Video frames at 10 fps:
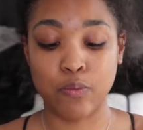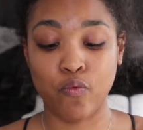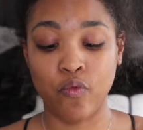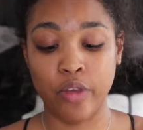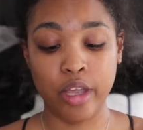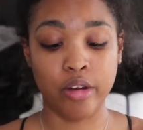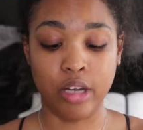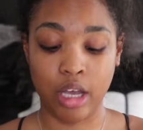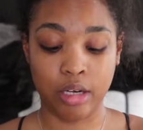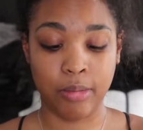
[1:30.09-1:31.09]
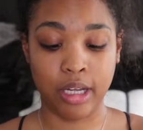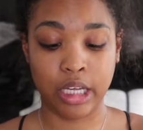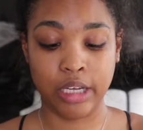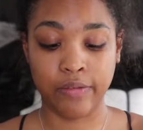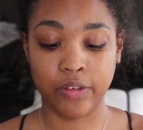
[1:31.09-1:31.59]
very out of my
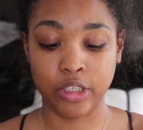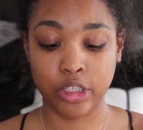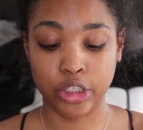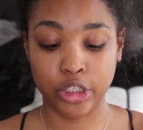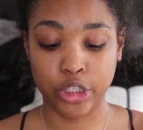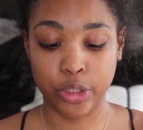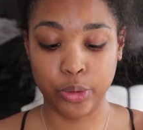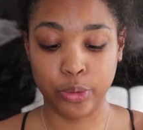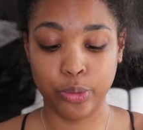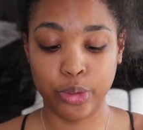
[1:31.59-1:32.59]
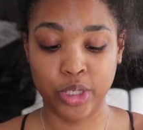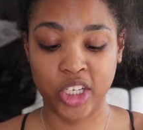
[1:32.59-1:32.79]
comfort zone.